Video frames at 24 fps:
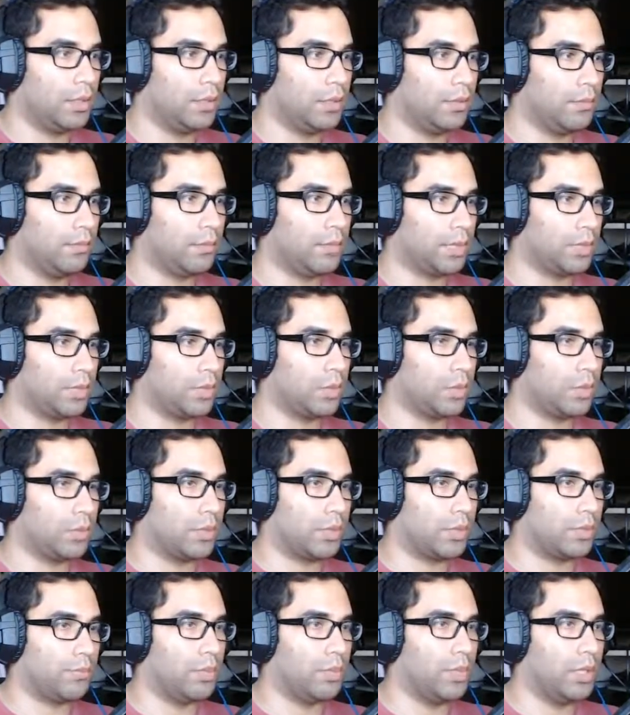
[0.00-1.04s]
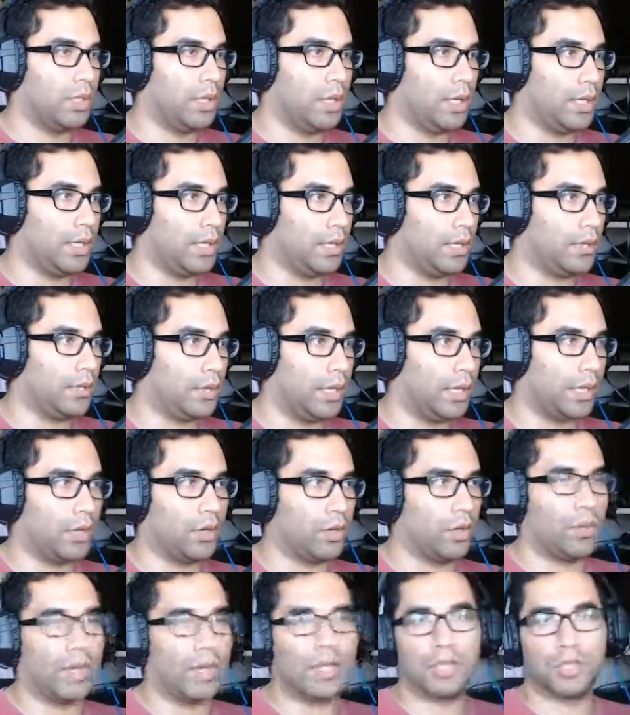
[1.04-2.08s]
My sweet red blood. I don't know
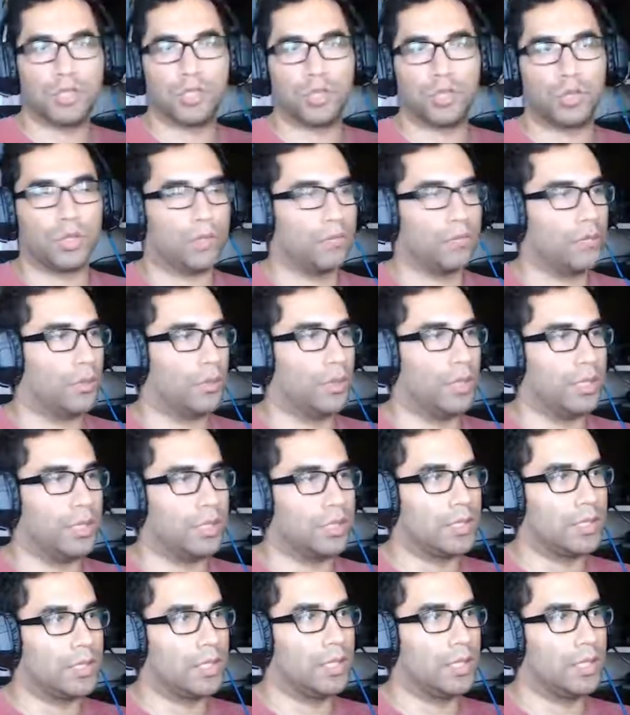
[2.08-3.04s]
why there's two different ones.